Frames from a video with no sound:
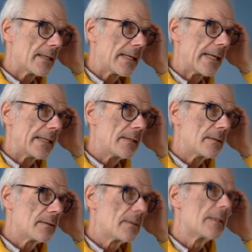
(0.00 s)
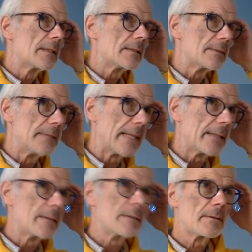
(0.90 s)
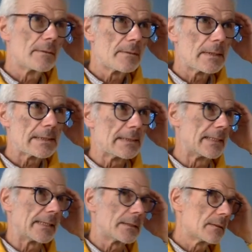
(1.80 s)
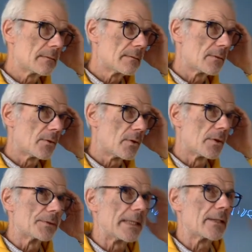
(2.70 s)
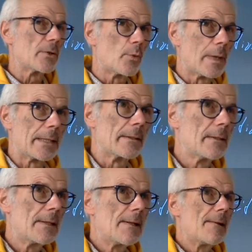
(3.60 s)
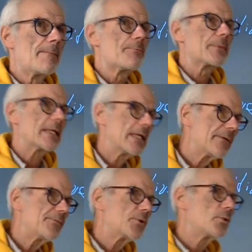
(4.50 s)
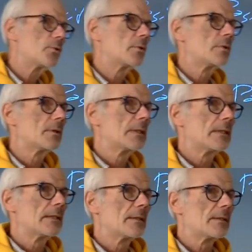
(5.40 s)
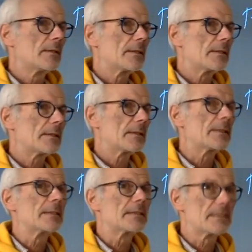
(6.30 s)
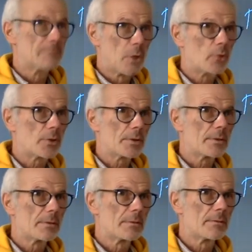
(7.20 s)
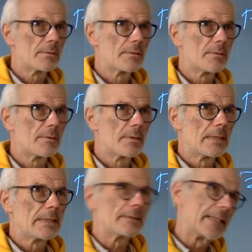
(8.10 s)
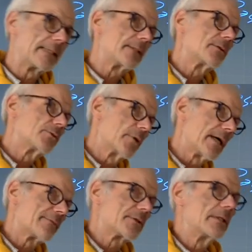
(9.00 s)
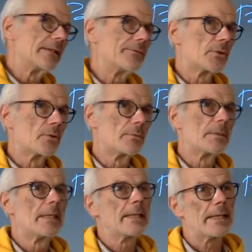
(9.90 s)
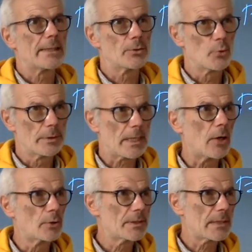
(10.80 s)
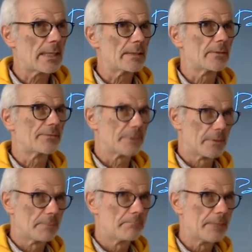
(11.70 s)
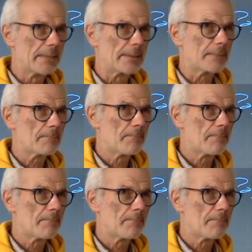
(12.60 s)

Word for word: A, then Z, or then 1. If you uh, smoke, then you have to leave the room and do it outside of the building.